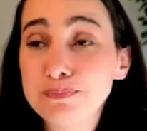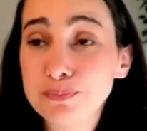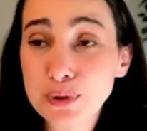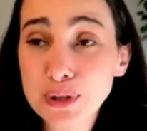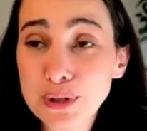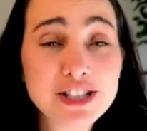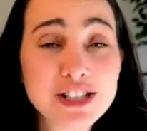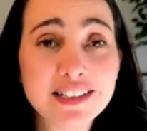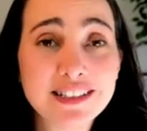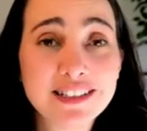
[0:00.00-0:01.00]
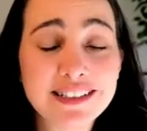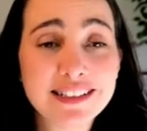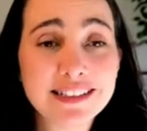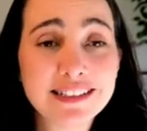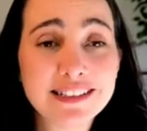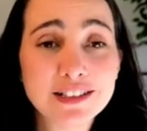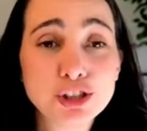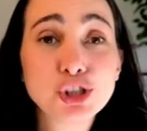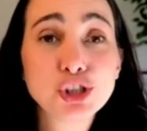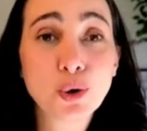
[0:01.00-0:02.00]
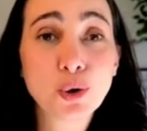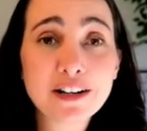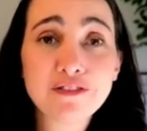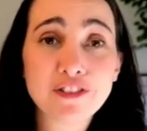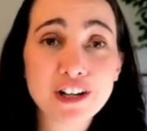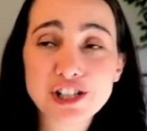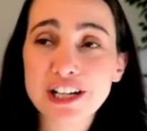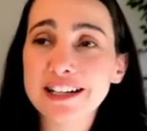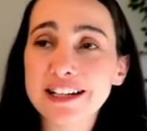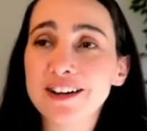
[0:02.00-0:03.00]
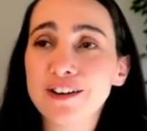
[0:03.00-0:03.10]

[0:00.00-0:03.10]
pretty much the the the short version